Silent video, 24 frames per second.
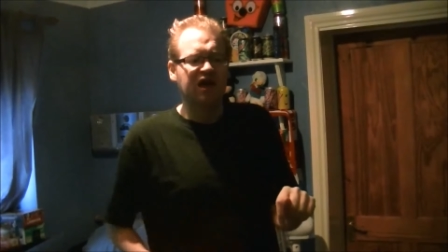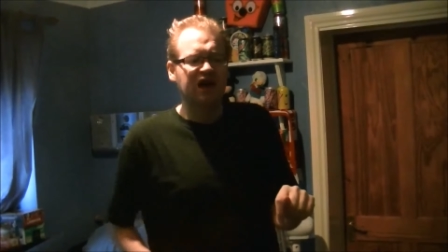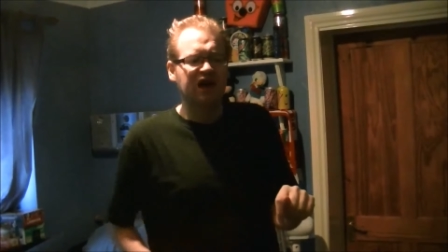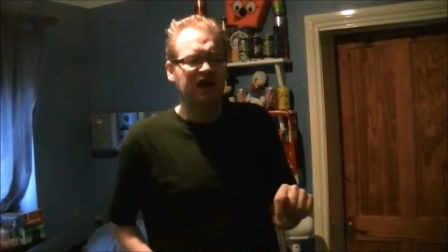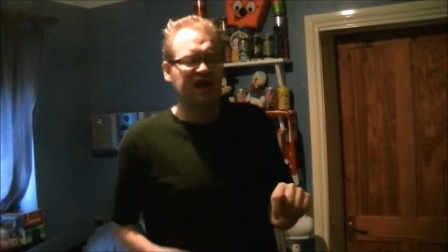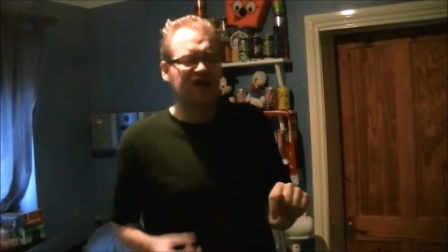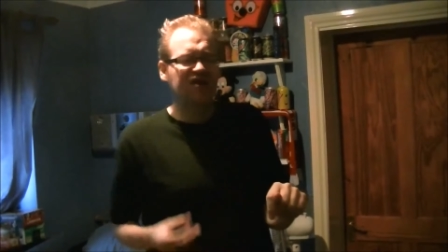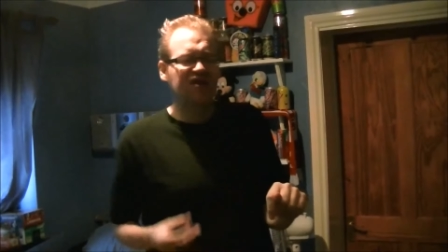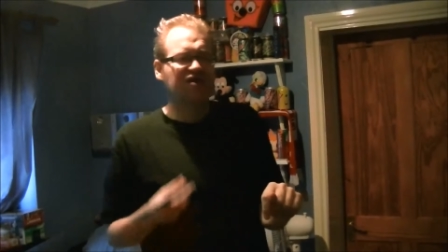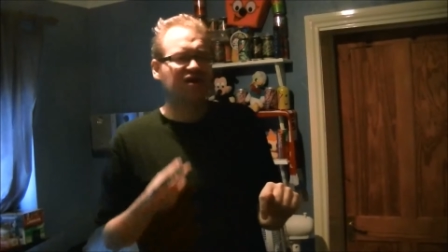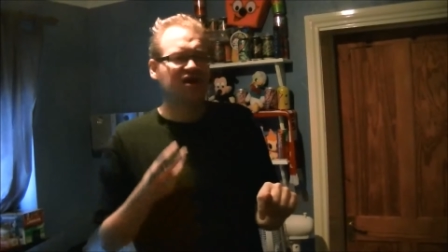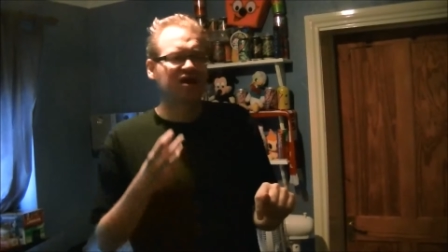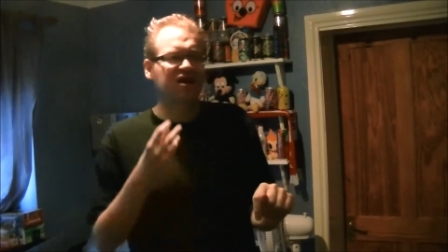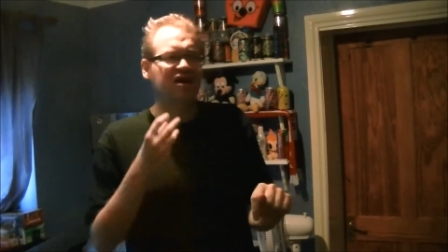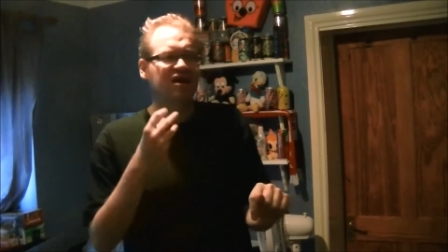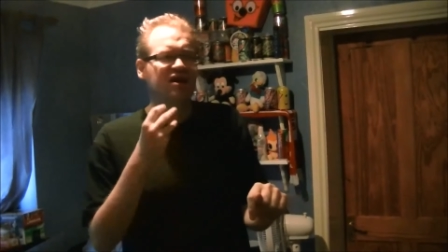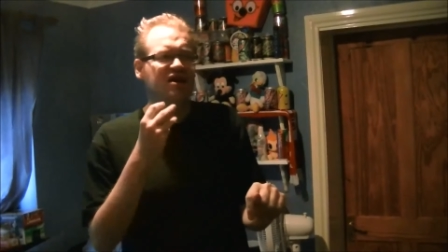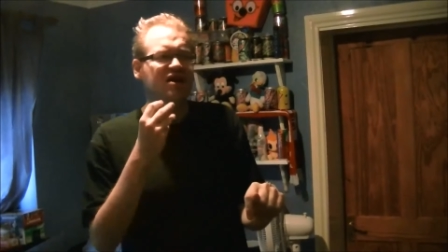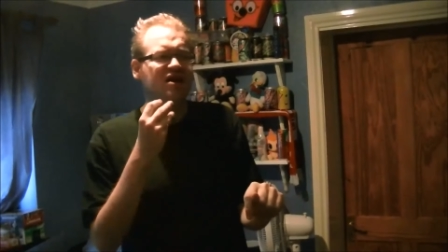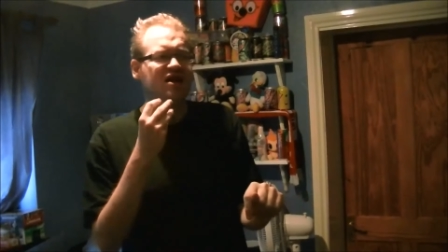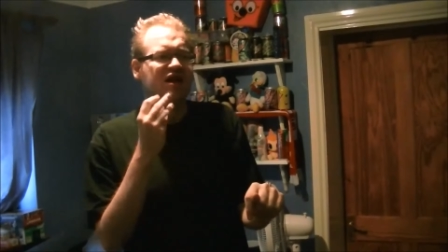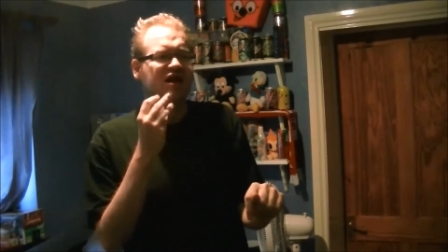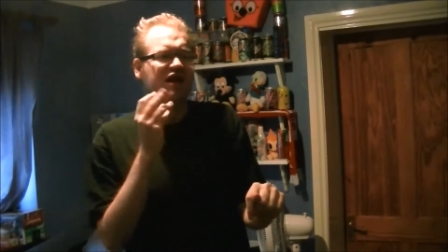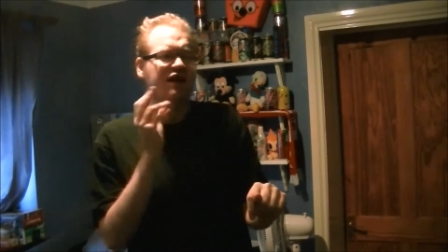It's got
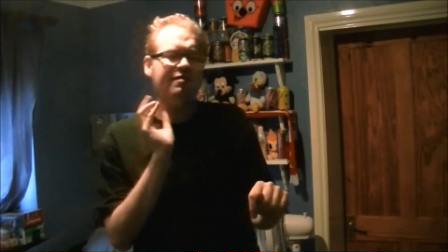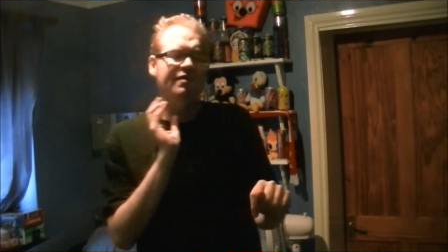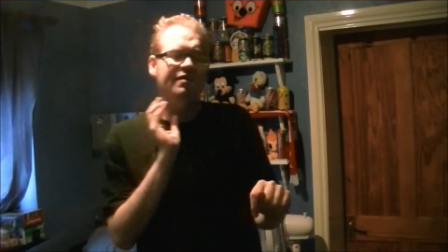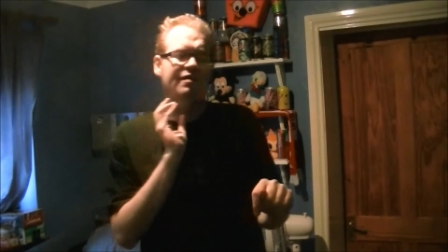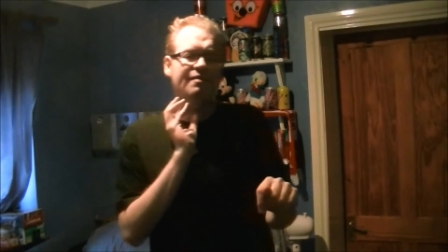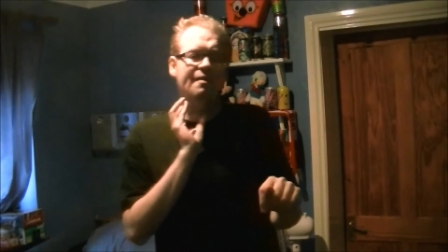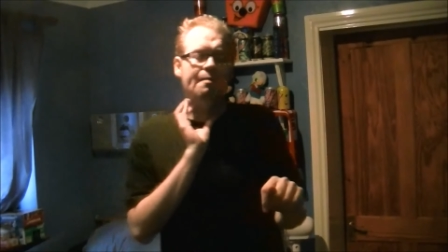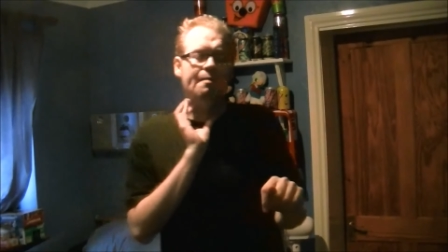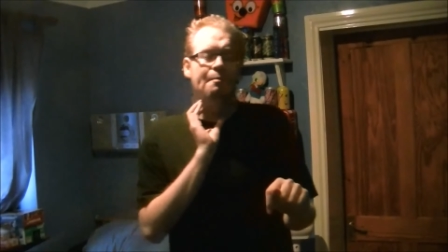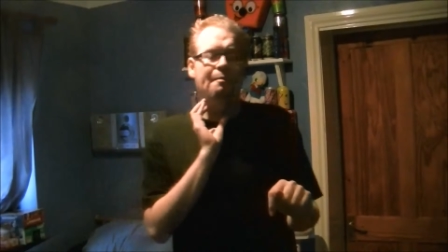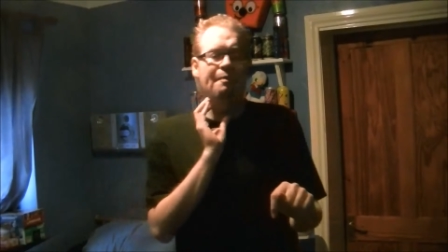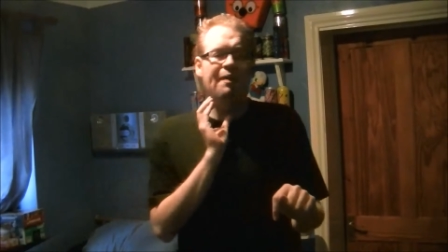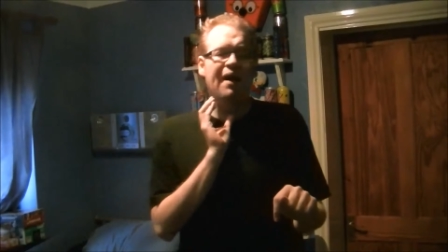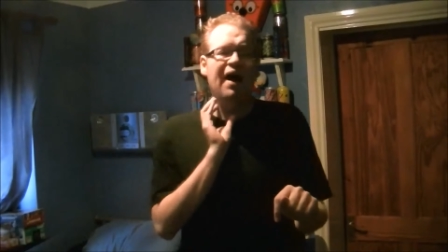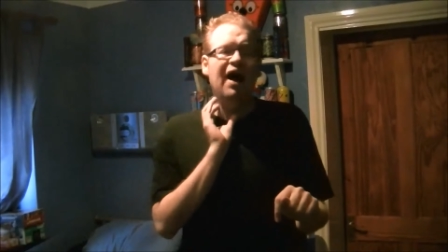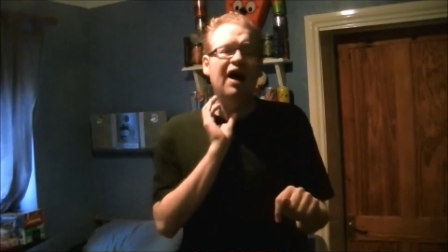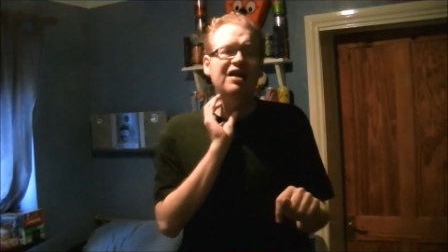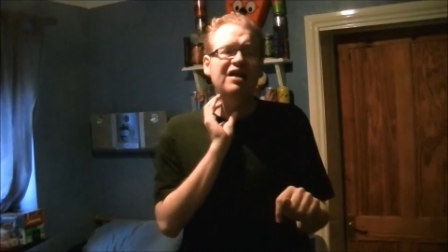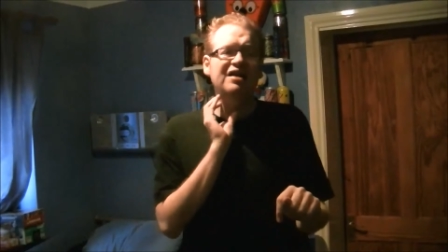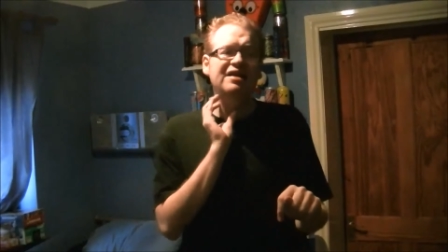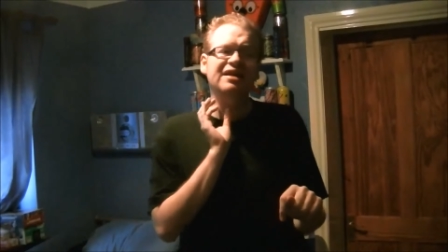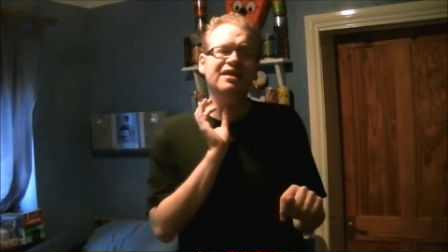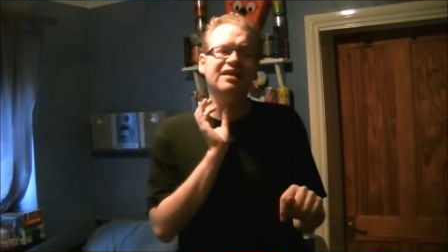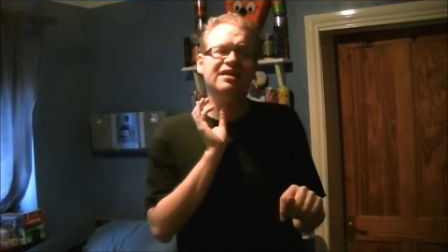a little bit of a
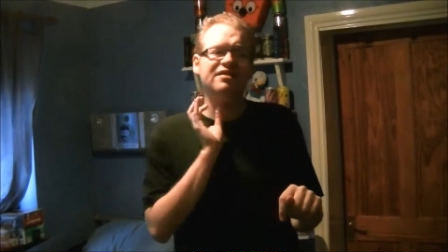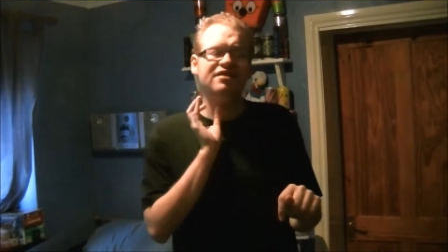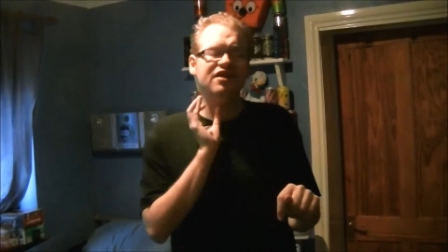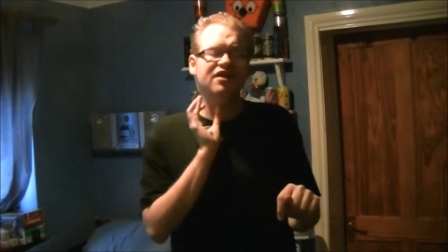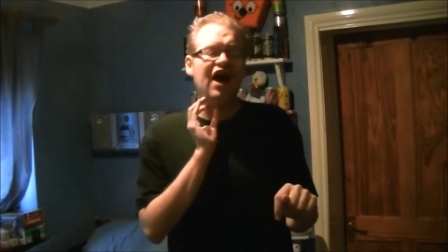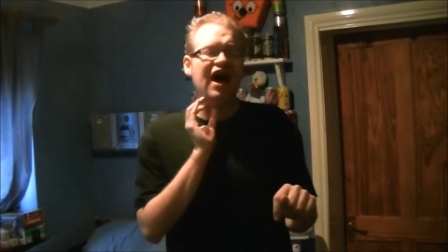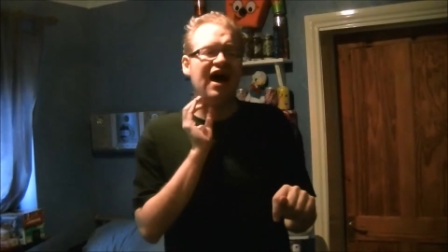pungent